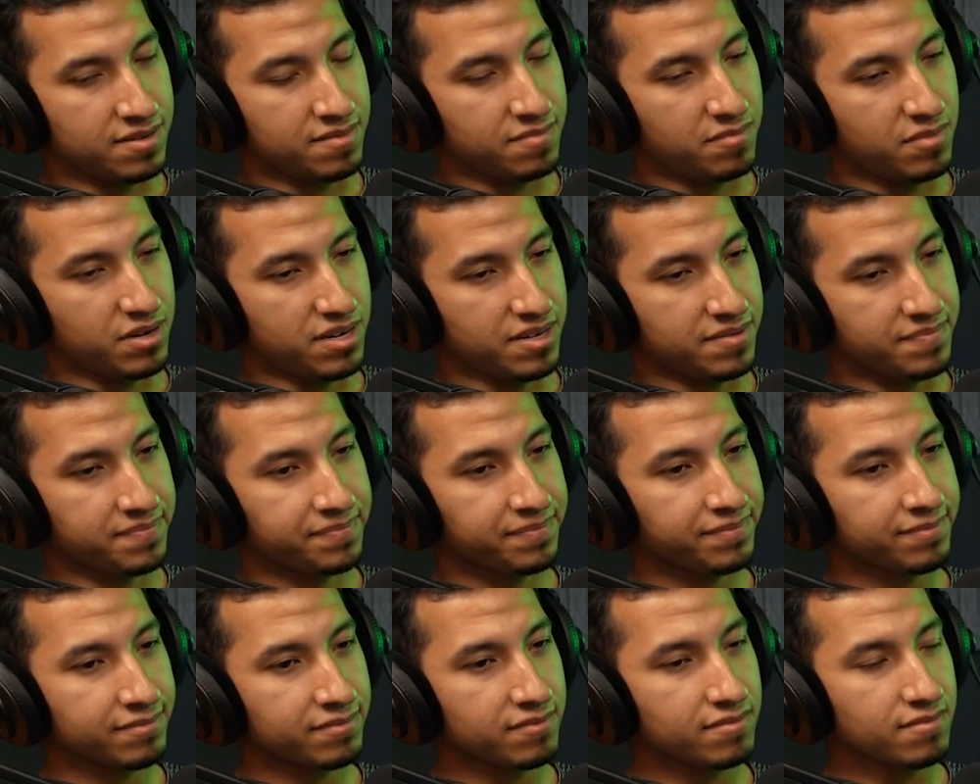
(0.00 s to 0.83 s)
but
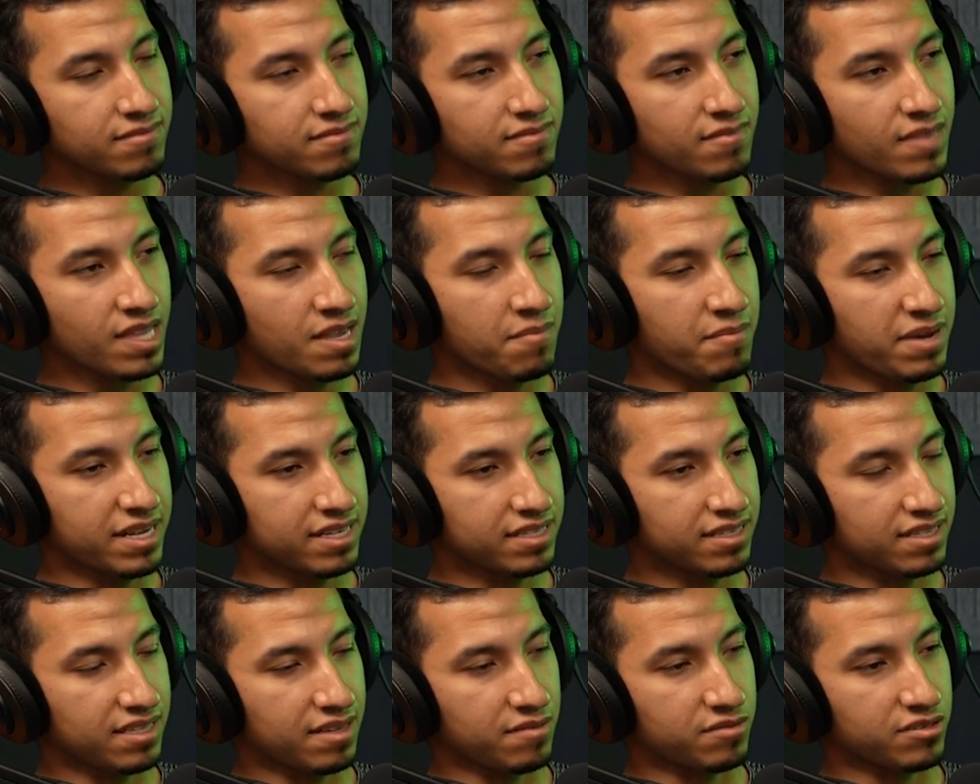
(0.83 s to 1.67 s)

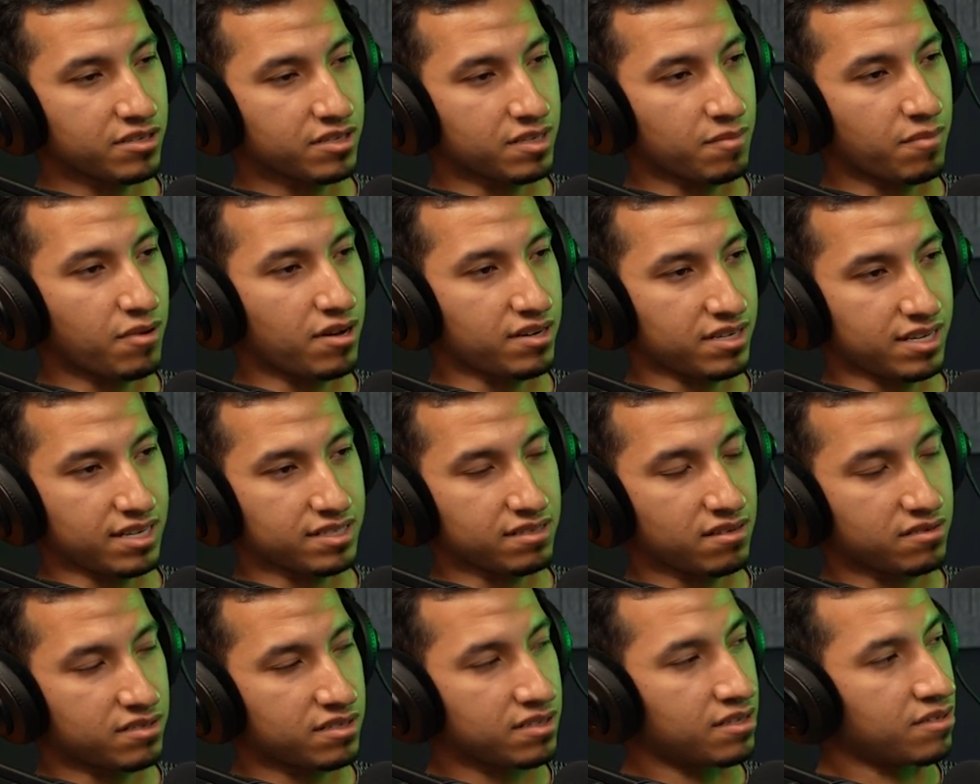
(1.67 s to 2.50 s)
basically, it was just a podcast I
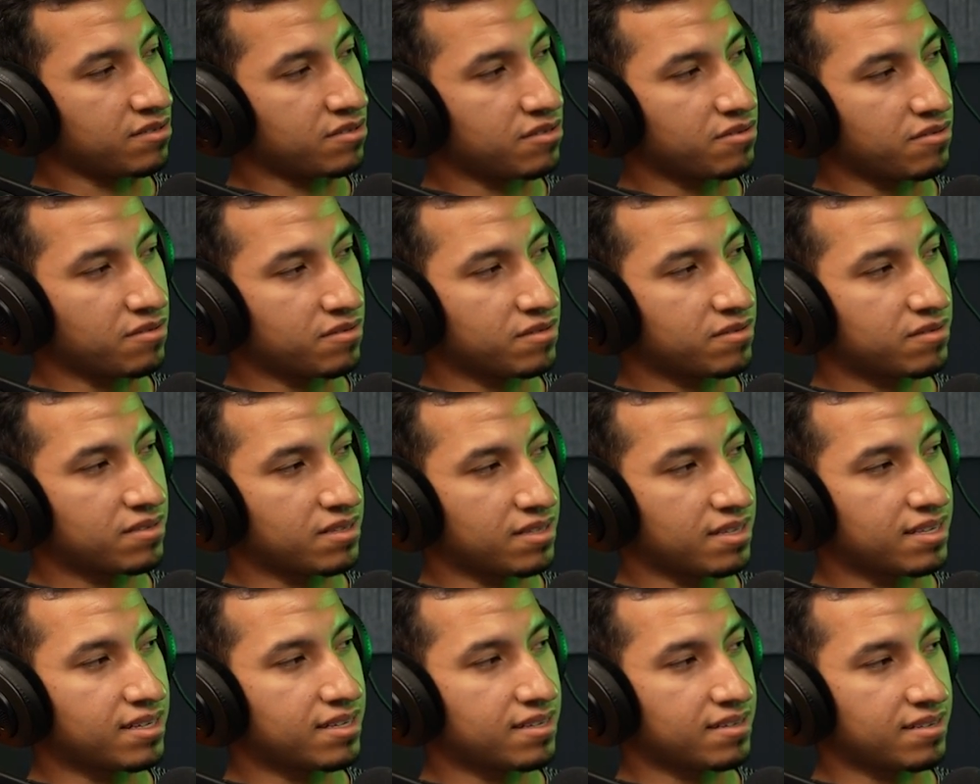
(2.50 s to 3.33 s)
was listening to
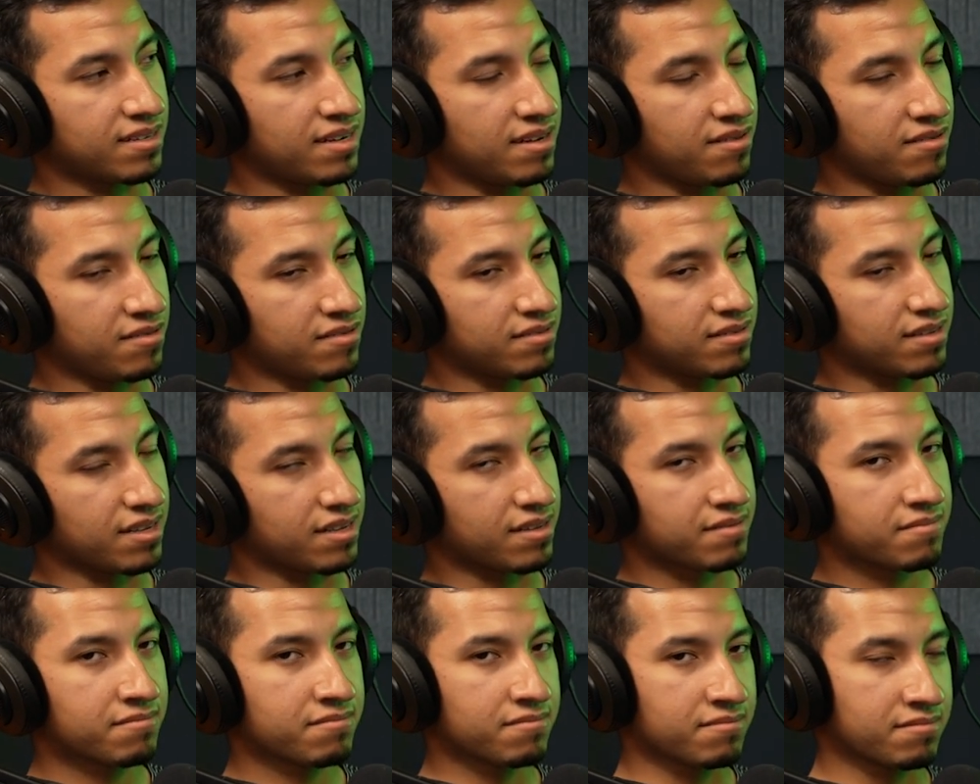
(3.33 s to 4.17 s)
that, and I was
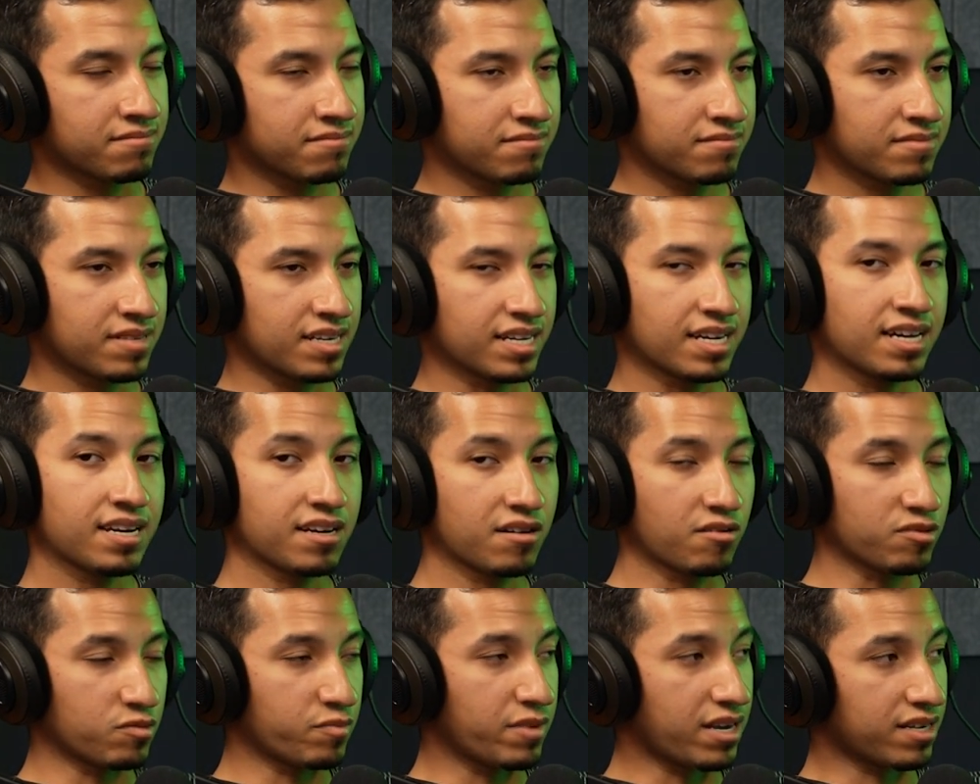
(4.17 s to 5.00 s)
like, and it kind of
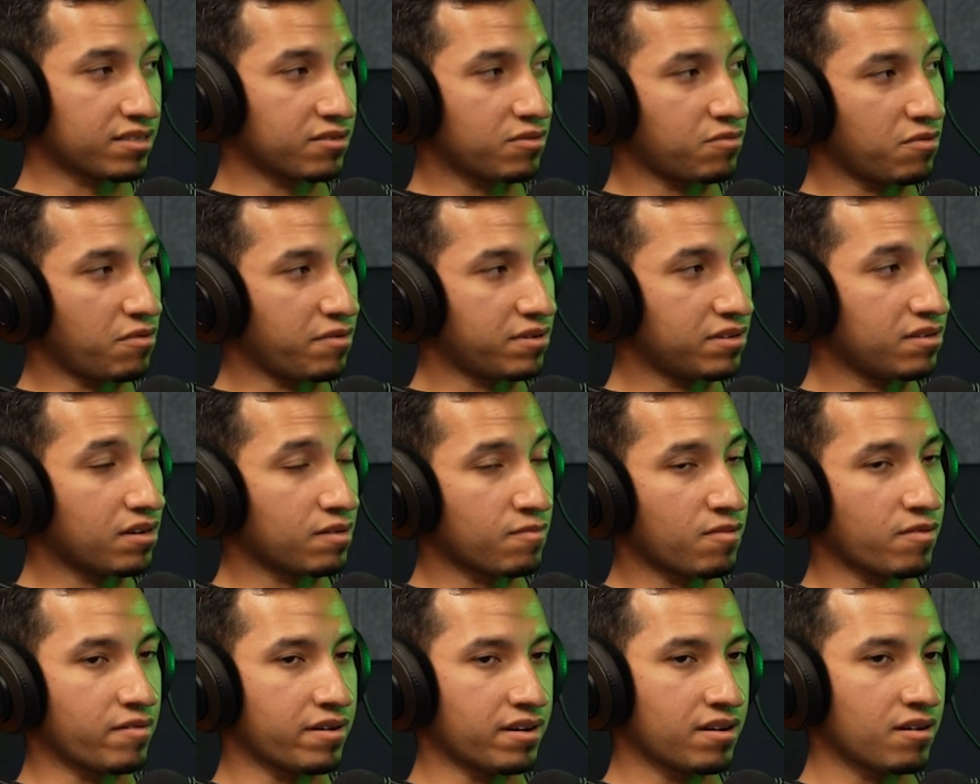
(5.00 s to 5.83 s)
goes back to what we're talking
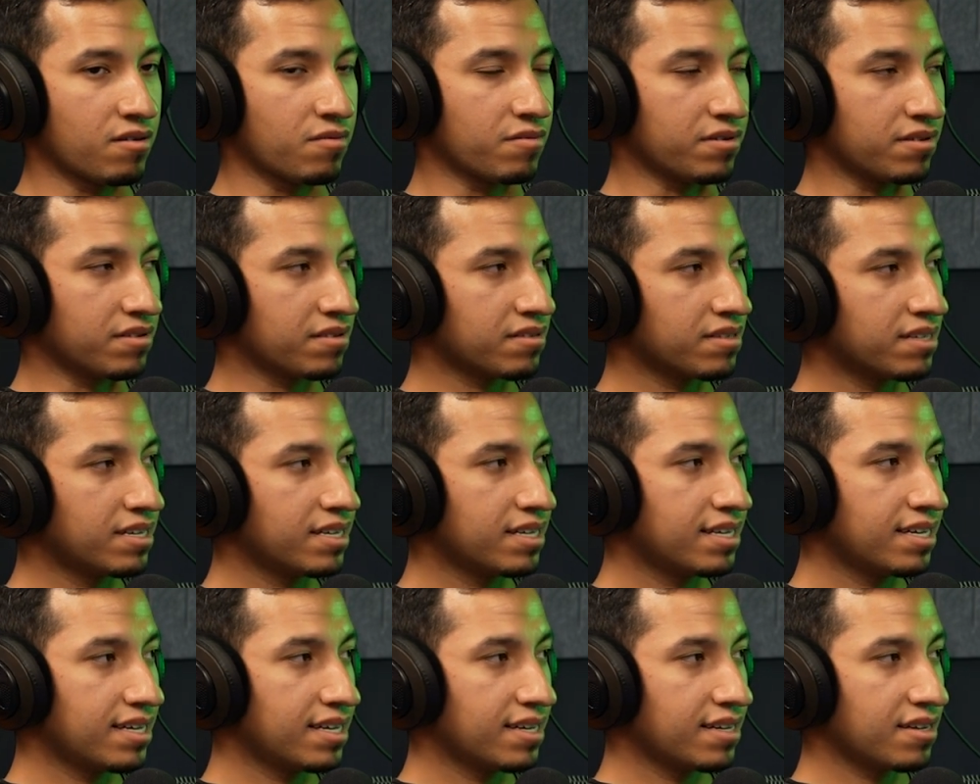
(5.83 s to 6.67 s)
about right now with
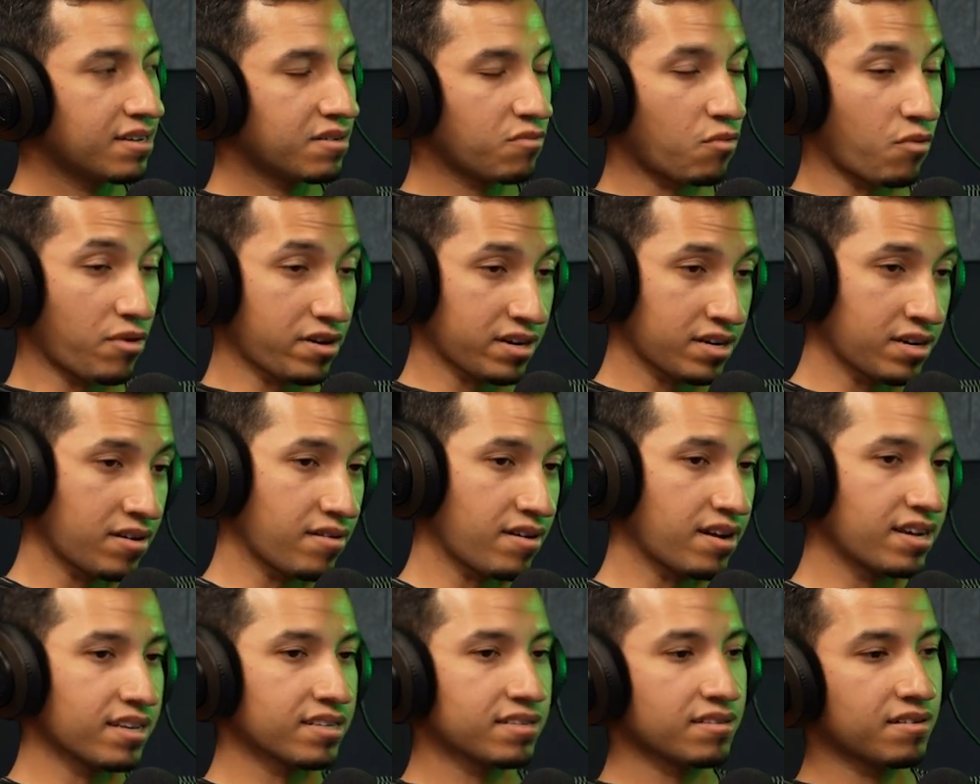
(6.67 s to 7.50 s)
working your
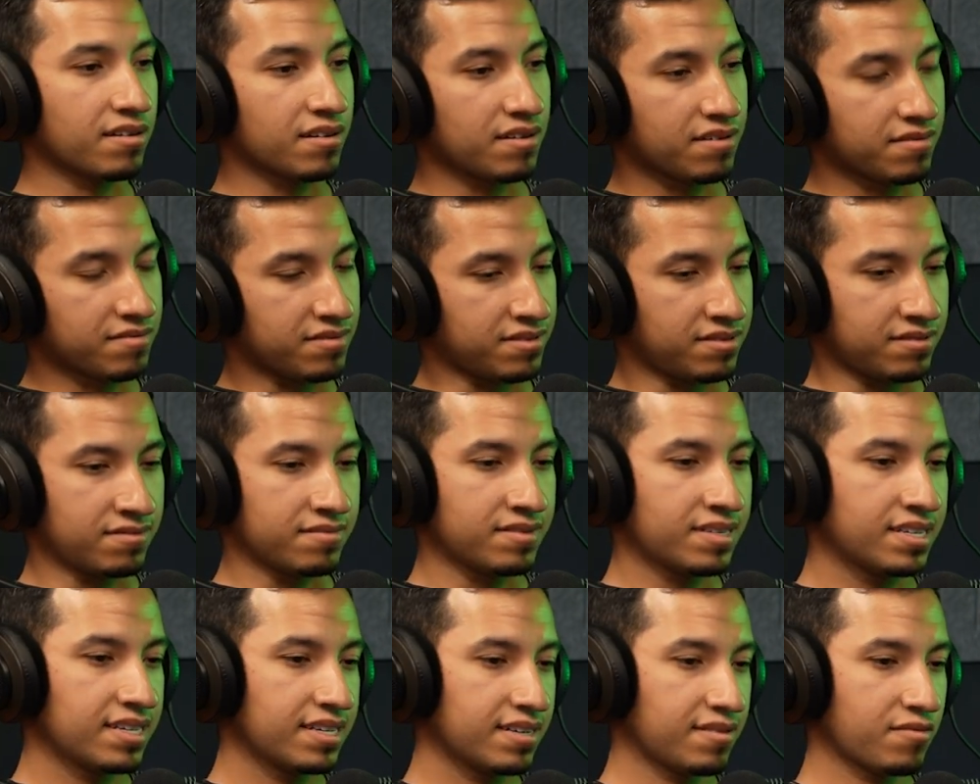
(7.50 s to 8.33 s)
ass off and
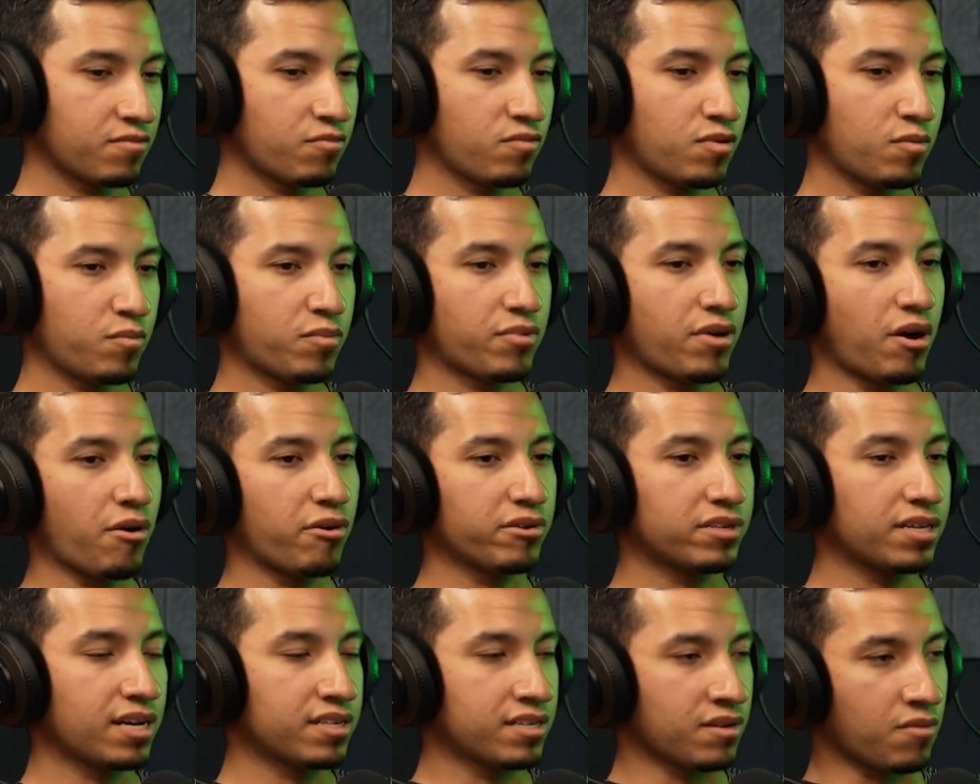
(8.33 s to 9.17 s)
what
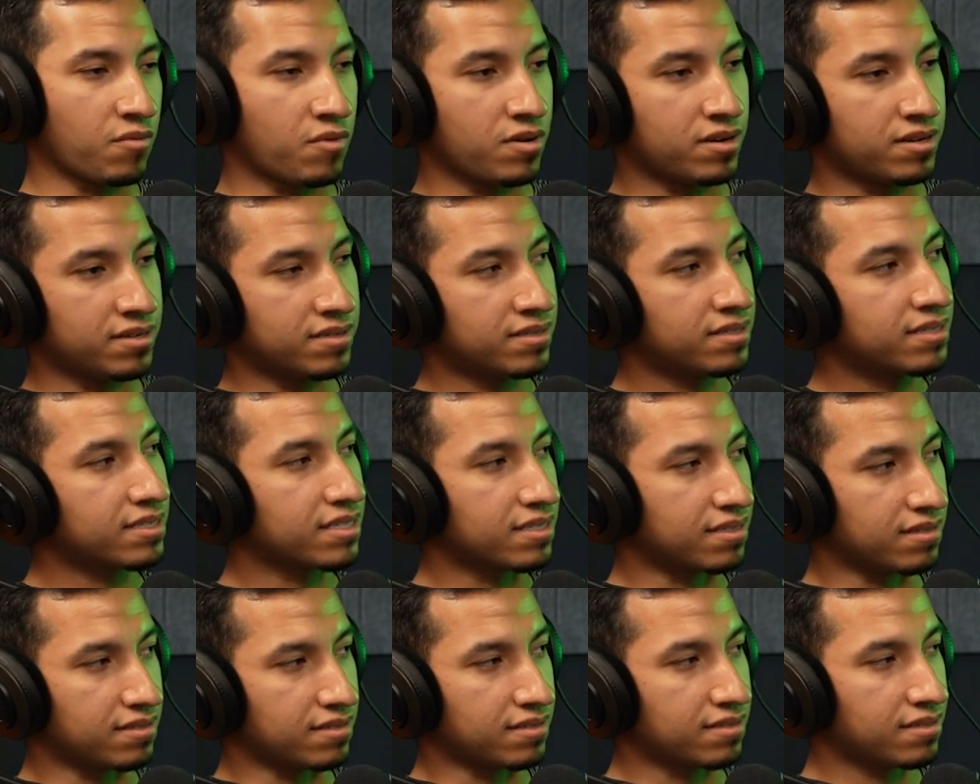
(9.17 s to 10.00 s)
prioritizing what,
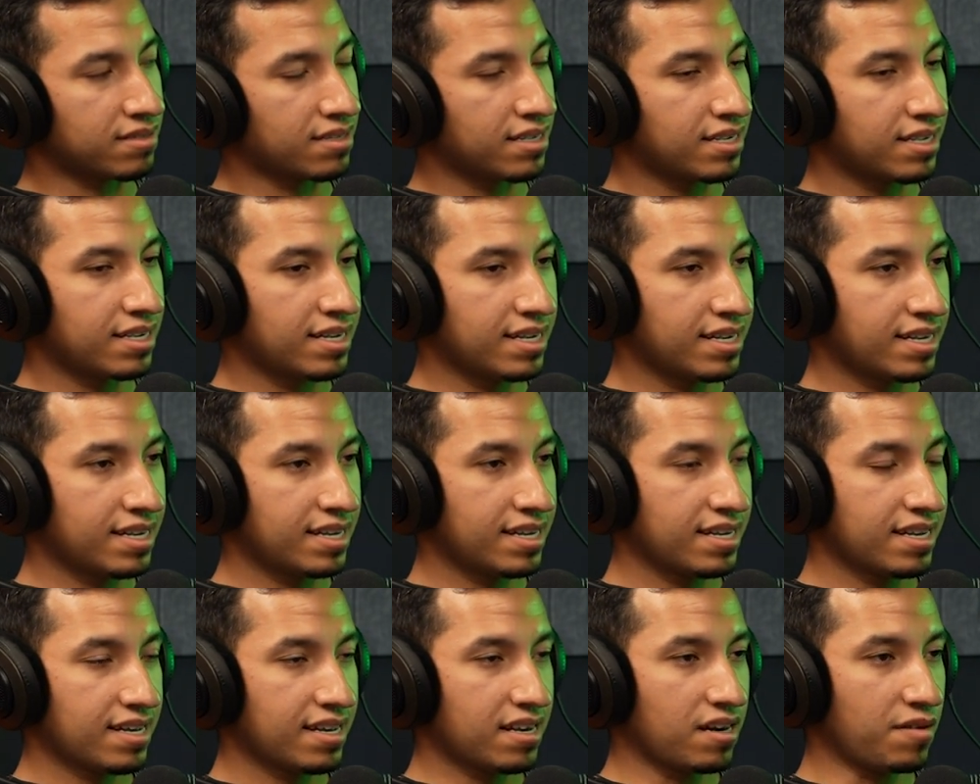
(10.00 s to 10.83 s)
because
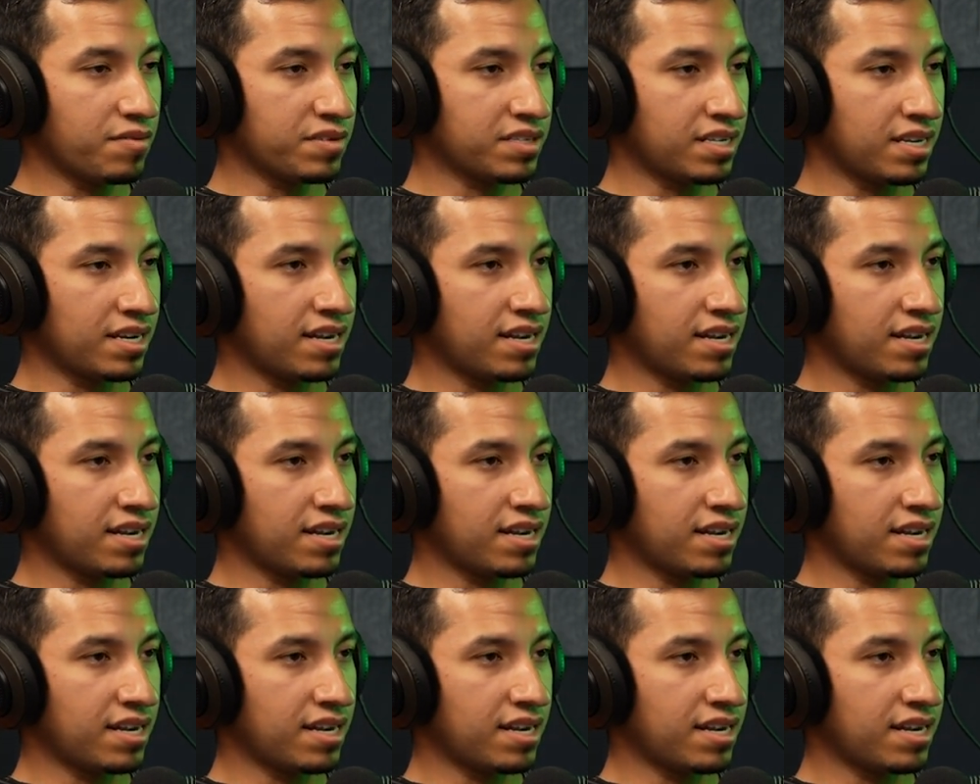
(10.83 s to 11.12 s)
obviously